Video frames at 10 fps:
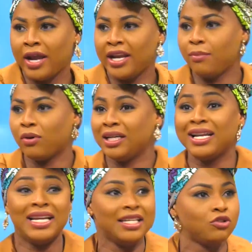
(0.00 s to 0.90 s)
anybody
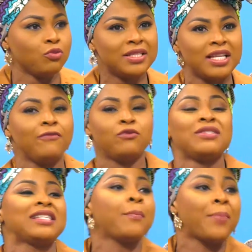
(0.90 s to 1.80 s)
that needs to be safe to
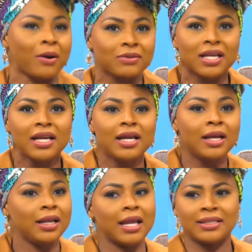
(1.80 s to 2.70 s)
step out
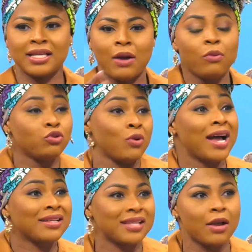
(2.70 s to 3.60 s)
like say I want to
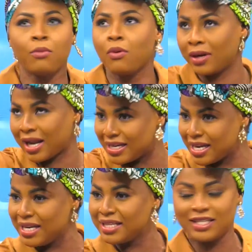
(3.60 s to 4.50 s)
ask her obo na
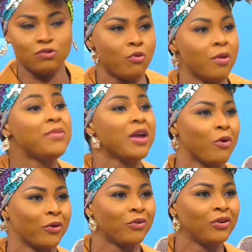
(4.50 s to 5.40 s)
de na si wo bebi e
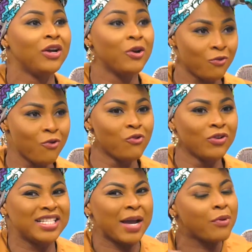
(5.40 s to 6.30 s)
wo no wo
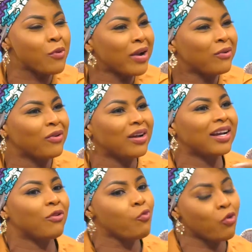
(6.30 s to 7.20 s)
wo nti abro no
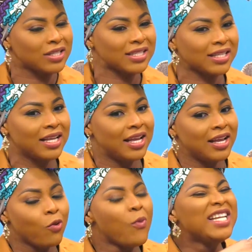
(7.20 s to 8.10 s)
was
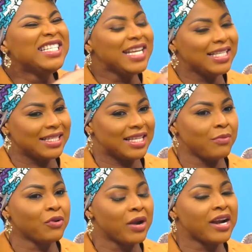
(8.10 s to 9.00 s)
when you to say
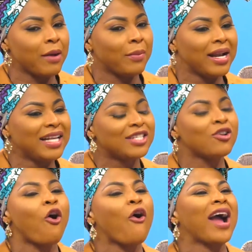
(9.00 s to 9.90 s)
me great grandmother nti
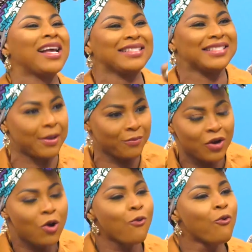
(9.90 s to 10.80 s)
no o kan sem
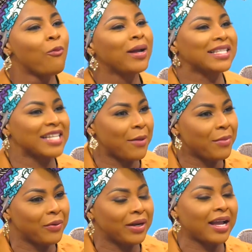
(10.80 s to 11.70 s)
wo beti na
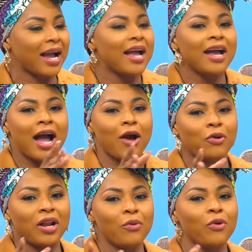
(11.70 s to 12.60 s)
America
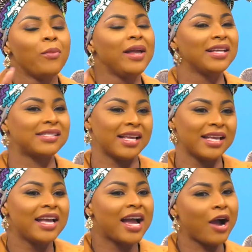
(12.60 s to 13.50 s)
akola we obo ye say
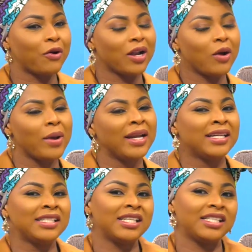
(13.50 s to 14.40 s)
akola
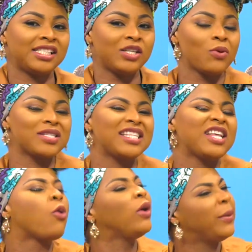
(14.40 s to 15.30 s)
when she wasn't
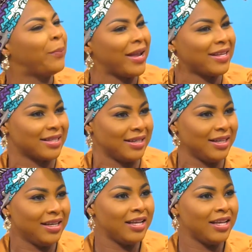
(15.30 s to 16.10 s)
the only person